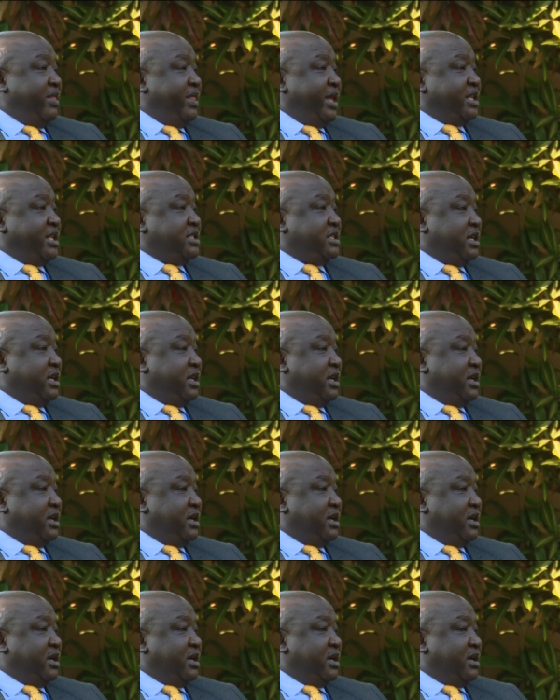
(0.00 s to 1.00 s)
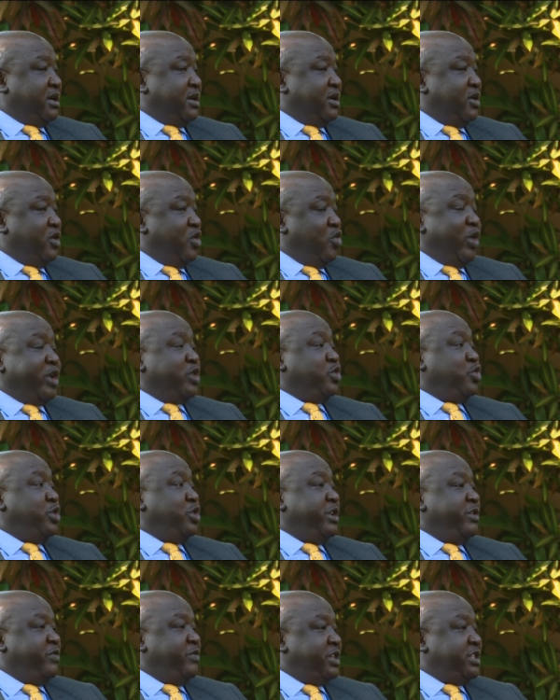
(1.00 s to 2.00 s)
that uh, one
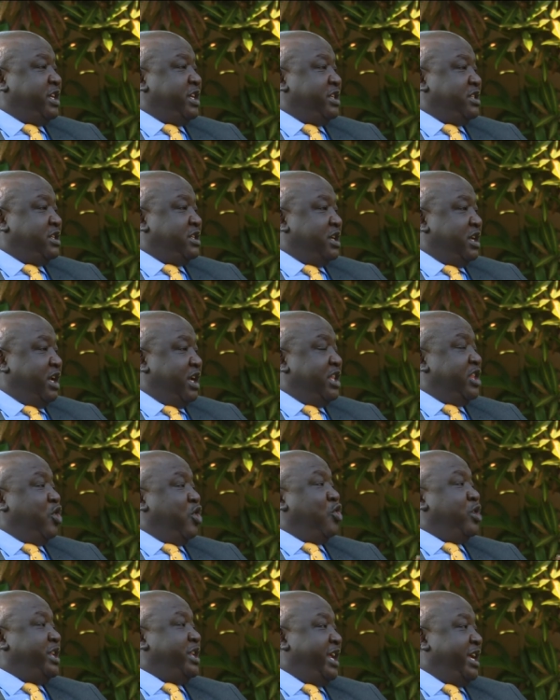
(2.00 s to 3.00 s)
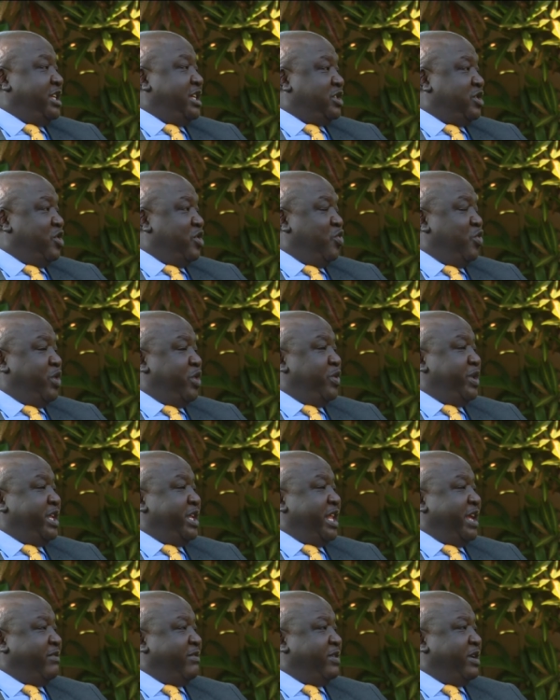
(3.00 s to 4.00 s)
could envisage in the old days when we
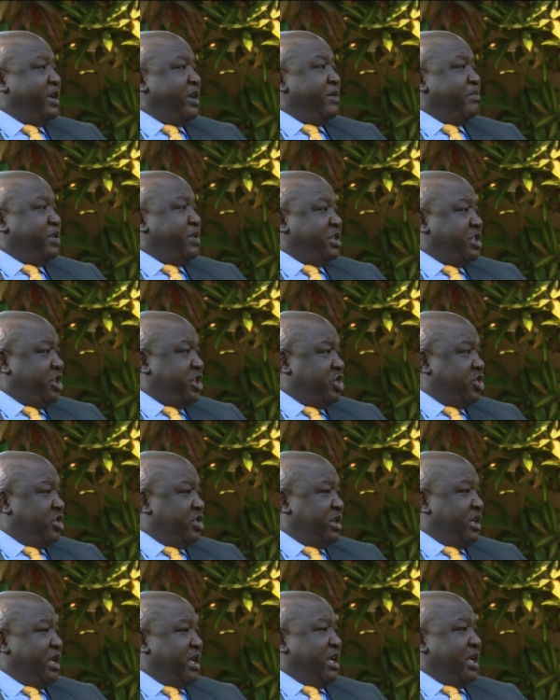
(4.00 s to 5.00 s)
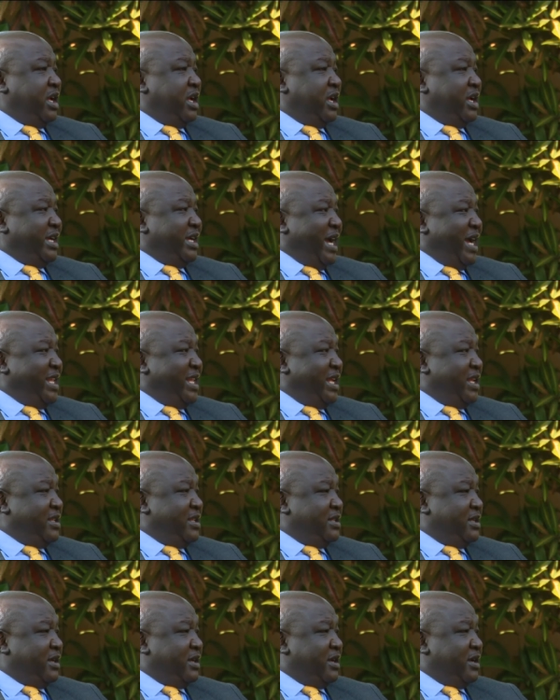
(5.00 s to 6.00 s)
didn't have precision Uh, guided
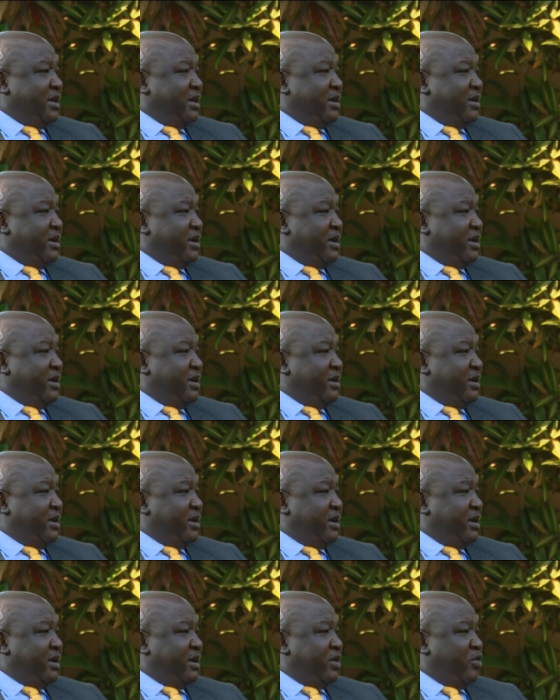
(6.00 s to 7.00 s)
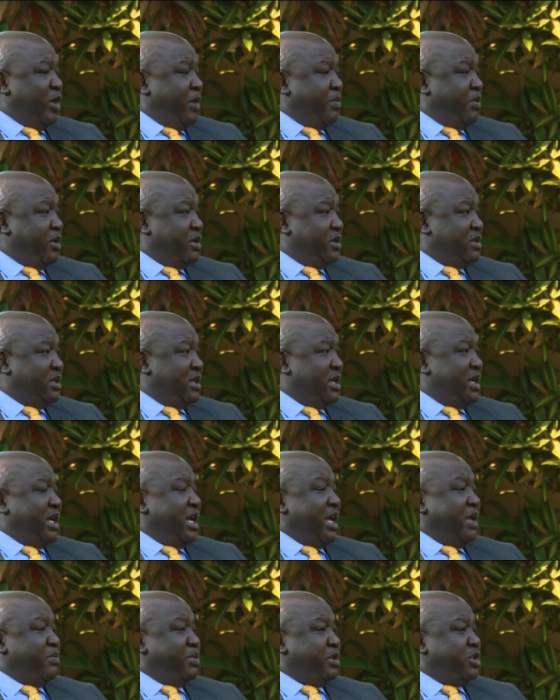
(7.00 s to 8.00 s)
uh, uh, weapons
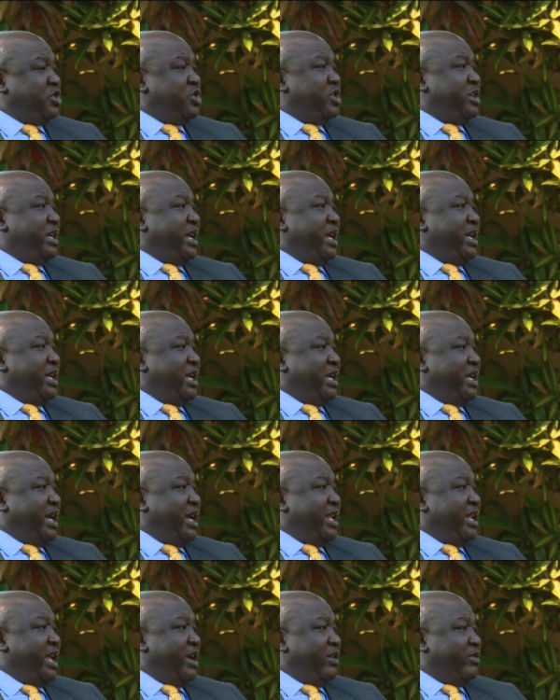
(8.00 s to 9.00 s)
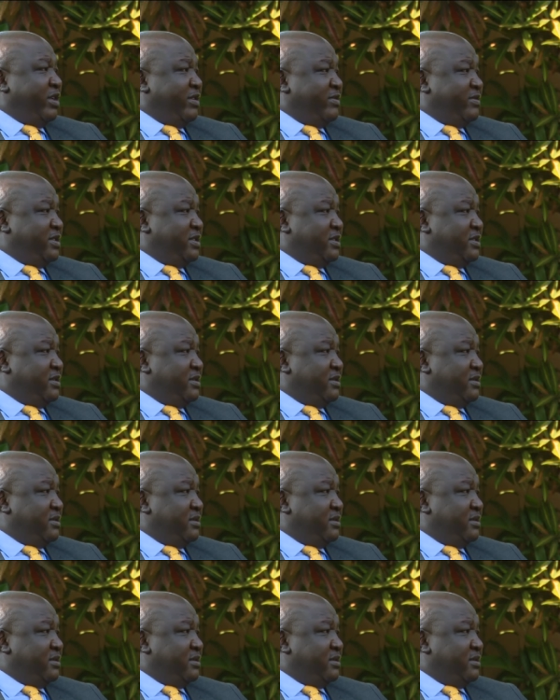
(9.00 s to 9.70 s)
and precision-guided aircrafts.